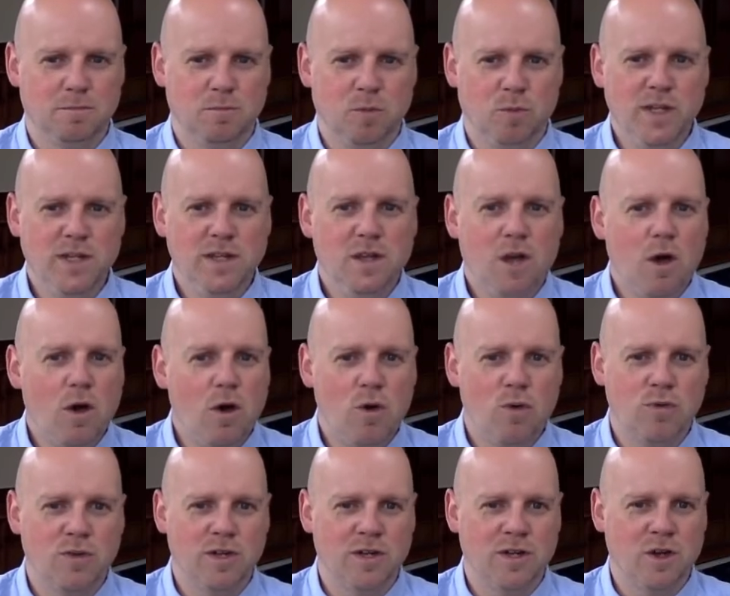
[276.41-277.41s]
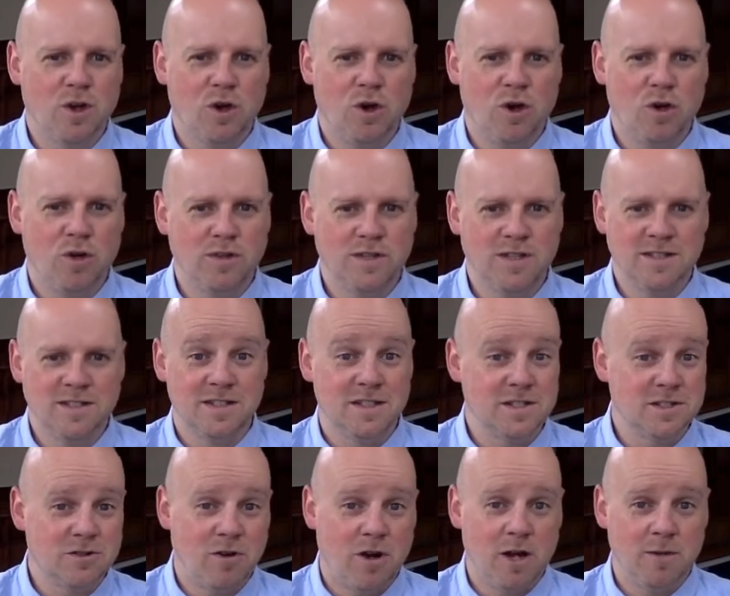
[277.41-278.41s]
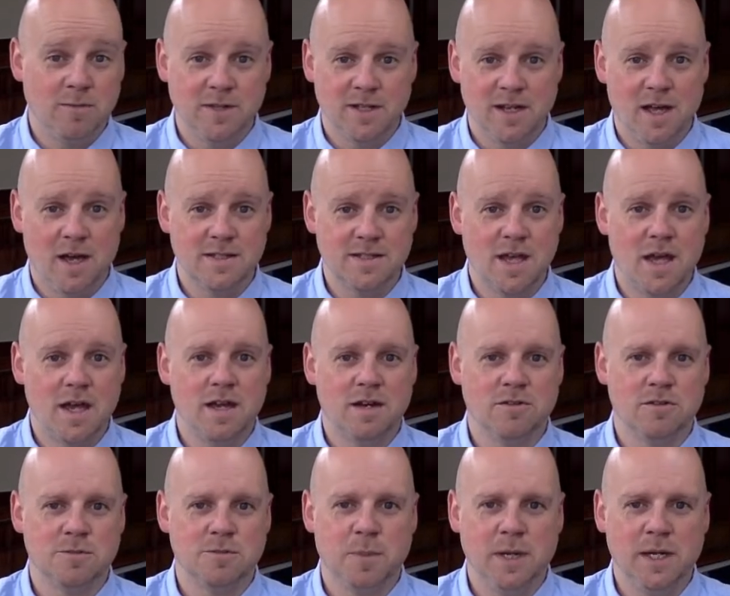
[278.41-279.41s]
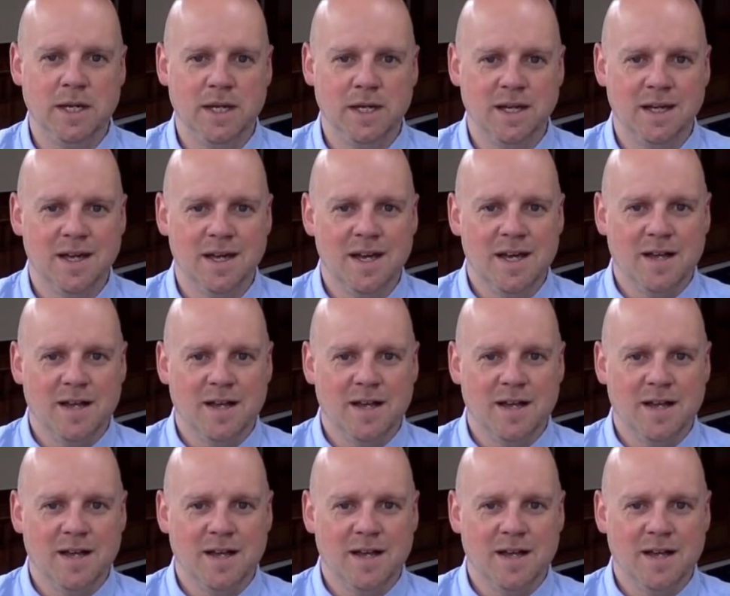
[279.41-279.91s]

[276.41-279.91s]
We know that God is described in Isaiah as being